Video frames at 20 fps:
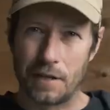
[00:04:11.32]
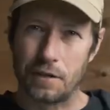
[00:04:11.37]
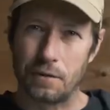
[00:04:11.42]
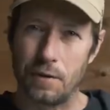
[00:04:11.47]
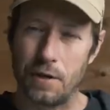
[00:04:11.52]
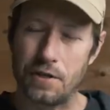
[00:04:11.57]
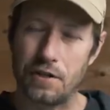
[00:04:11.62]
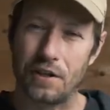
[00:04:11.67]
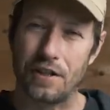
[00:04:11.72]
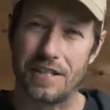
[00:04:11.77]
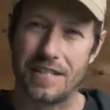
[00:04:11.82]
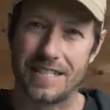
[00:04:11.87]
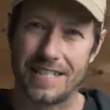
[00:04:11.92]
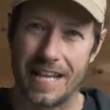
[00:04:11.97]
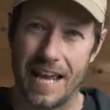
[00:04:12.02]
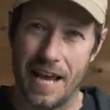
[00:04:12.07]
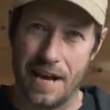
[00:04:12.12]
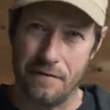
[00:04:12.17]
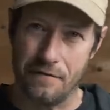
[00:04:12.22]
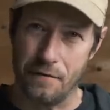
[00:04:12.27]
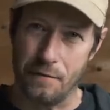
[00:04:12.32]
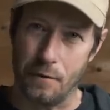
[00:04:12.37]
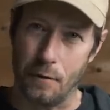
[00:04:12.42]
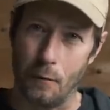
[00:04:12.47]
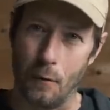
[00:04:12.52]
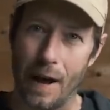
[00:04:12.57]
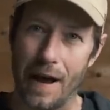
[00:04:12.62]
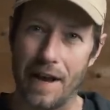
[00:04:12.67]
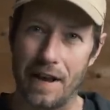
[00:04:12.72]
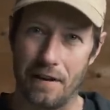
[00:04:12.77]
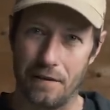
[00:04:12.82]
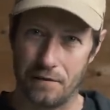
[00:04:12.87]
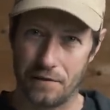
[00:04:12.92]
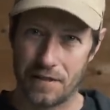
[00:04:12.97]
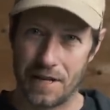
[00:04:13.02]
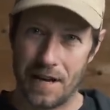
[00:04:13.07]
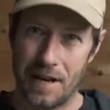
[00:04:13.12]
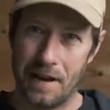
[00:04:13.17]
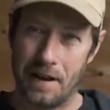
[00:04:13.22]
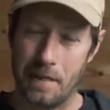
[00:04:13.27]
So as you could see from the
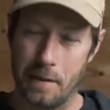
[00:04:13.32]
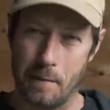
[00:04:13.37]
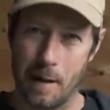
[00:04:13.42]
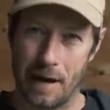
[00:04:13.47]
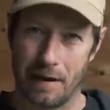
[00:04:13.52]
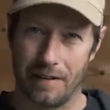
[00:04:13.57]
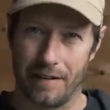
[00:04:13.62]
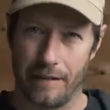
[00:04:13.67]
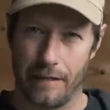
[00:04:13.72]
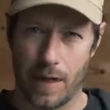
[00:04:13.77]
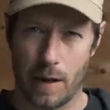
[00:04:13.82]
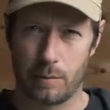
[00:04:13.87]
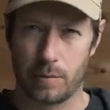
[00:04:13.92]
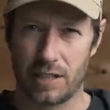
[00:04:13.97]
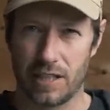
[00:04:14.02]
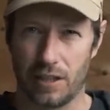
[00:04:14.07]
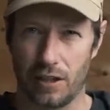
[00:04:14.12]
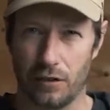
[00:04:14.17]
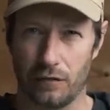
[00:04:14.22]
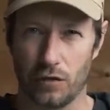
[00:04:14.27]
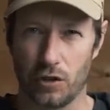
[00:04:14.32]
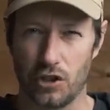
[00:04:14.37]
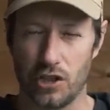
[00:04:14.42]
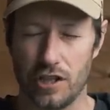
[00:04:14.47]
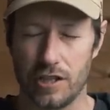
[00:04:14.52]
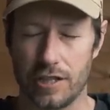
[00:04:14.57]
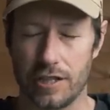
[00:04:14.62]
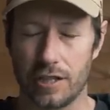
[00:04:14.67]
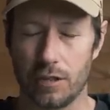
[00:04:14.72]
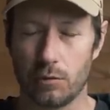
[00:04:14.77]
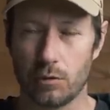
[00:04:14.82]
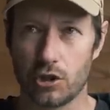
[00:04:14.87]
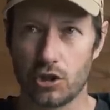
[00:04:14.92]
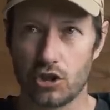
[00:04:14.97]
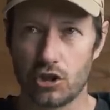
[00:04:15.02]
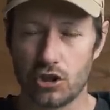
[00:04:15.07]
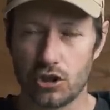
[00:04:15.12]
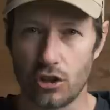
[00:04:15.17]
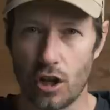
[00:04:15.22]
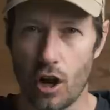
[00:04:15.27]
waves in the background, that particular footage, it
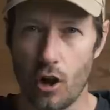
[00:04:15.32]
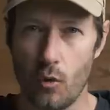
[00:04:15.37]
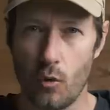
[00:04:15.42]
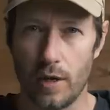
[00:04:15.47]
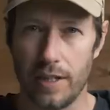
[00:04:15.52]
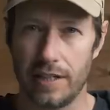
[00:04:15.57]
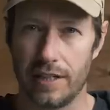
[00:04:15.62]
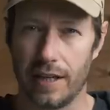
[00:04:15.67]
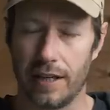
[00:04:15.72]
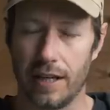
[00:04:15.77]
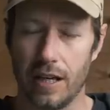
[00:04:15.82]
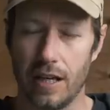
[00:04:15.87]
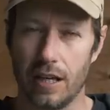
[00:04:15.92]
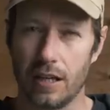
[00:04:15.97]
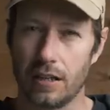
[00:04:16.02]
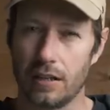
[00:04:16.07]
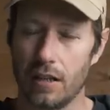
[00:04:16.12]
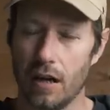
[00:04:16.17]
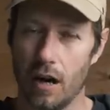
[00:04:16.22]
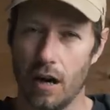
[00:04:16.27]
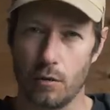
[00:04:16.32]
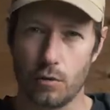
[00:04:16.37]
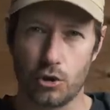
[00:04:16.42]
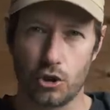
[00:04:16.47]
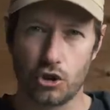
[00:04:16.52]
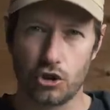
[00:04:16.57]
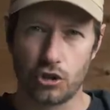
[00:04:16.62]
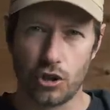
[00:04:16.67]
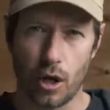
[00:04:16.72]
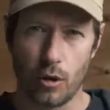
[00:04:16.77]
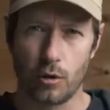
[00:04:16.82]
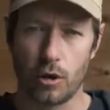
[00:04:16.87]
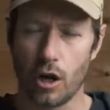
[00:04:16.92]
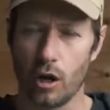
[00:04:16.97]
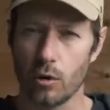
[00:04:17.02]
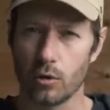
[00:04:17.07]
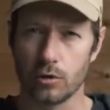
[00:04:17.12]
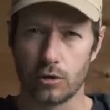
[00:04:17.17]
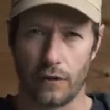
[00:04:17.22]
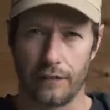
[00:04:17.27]
was so windy. God, it was so
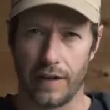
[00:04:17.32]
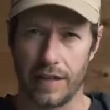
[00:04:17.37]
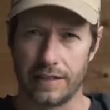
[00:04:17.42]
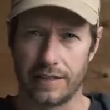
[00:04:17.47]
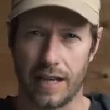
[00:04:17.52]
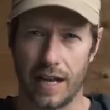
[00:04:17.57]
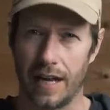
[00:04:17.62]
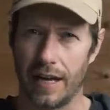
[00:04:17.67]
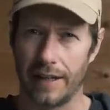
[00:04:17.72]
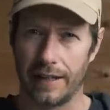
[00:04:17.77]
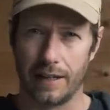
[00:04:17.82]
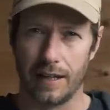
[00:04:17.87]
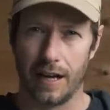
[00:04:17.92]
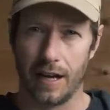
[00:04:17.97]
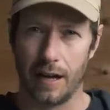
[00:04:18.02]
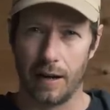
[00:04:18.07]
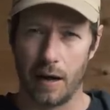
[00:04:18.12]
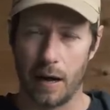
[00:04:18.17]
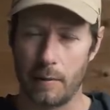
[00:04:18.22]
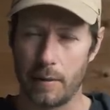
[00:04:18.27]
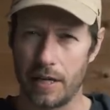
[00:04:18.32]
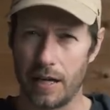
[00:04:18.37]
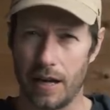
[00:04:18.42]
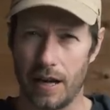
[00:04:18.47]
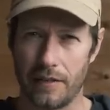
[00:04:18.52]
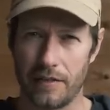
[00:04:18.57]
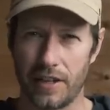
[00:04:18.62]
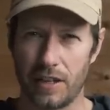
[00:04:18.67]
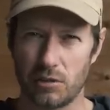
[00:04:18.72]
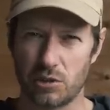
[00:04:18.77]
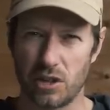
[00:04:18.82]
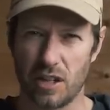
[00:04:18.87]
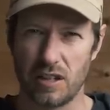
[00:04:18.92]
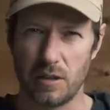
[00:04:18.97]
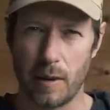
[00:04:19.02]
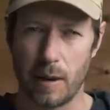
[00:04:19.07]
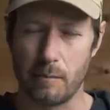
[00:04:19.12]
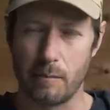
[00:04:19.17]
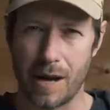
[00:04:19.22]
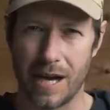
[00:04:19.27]
cold on that day. I mean, I think it was
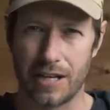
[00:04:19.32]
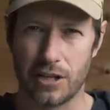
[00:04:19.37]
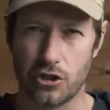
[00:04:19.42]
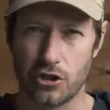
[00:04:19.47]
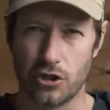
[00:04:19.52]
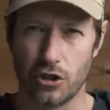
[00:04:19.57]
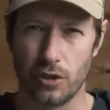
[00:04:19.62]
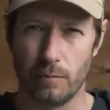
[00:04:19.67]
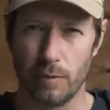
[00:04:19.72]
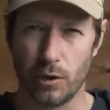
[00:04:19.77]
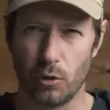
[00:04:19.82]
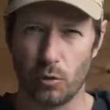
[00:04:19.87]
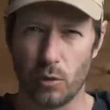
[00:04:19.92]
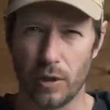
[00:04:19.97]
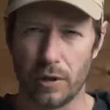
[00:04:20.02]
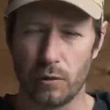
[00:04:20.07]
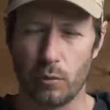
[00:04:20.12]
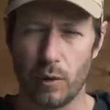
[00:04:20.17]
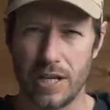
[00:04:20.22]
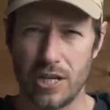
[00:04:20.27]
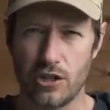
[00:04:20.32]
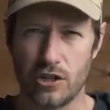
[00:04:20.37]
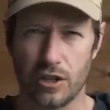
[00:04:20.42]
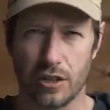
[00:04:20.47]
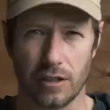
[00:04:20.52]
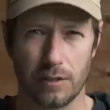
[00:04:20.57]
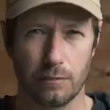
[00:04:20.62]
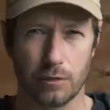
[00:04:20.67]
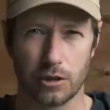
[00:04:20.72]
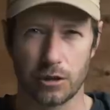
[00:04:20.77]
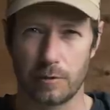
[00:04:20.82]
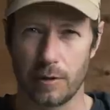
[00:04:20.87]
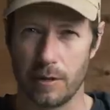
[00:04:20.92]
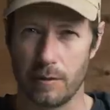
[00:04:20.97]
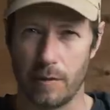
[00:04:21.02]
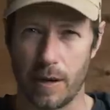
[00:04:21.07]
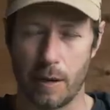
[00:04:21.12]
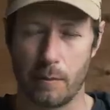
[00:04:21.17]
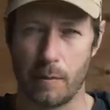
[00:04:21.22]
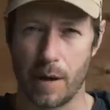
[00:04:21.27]
only about -2, but with the wind chill, it must have
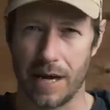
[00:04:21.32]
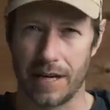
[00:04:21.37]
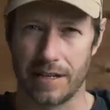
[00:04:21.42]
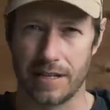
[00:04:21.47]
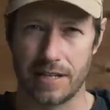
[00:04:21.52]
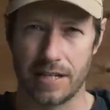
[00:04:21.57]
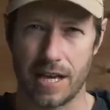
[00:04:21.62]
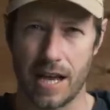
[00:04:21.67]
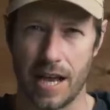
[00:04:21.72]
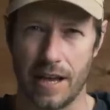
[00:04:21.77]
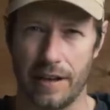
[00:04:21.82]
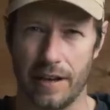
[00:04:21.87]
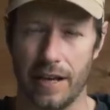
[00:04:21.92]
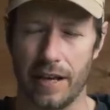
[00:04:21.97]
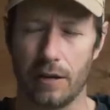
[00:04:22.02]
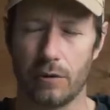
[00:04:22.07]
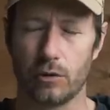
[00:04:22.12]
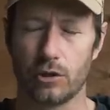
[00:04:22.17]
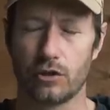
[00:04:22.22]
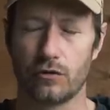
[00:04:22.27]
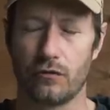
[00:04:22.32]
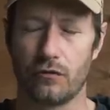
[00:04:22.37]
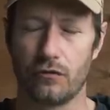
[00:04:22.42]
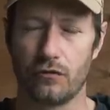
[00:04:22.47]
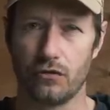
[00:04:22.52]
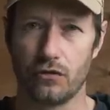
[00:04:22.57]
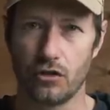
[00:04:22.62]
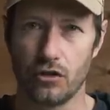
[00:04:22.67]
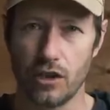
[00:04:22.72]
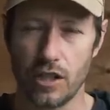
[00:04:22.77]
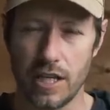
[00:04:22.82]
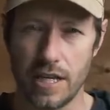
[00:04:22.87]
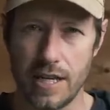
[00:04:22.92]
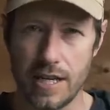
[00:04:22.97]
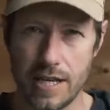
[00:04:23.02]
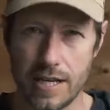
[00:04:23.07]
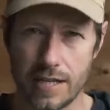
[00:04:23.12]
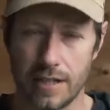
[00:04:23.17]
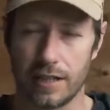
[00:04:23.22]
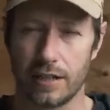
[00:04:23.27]
been about -10. It was
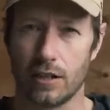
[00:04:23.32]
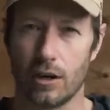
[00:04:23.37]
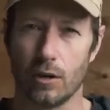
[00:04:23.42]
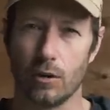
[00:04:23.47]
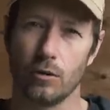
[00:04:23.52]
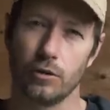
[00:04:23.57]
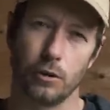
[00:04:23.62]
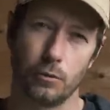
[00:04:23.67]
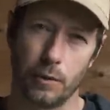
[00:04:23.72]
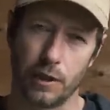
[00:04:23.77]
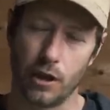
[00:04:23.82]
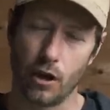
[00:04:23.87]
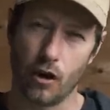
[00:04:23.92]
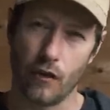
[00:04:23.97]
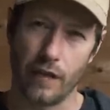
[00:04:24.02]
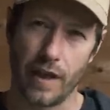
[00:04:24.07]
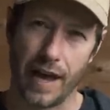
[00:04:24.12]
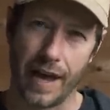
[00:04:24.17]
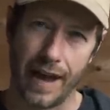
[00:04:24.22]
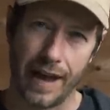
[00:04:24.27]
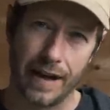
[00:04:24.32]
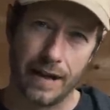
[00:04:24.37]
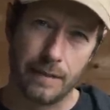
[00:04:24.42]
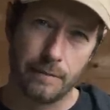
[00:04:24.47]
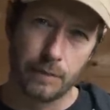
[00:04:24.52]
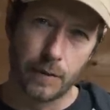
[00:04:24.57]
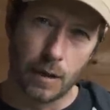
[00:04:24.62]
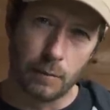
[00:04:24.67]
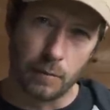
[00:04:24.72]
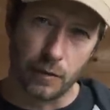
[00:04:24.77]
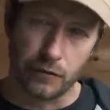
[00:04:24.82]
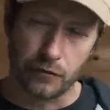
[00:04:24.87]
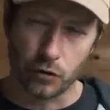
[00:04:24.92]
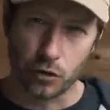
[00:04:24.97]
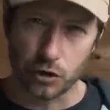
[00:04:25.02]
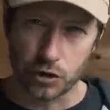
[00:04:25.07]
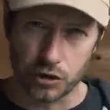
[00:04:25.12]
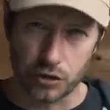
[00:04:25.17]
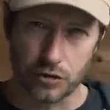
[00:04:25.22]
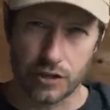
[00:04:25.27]
freezing cold, and we got there
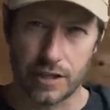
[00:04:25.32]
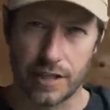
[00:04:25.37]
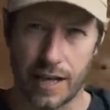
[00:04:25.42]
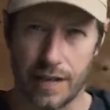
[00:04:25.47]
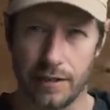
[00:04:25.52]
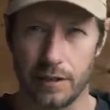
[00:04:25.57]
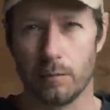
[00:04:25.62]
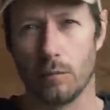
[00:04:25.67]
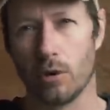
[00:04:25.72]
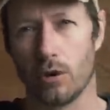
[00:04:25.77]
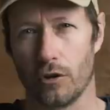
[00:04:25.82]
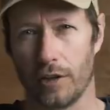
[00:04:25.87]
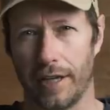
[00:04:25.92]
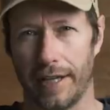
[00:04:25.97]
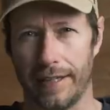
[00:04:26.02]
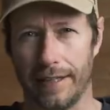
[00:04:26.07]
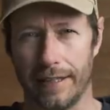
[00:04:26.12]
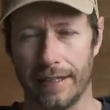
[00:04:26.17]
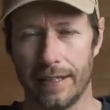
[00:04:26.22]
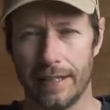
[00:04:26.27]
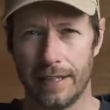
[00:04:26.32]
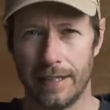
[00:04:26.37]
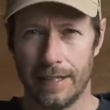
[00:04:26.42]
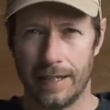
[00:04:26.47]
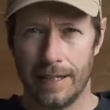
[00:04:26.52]
before sunset in the morning.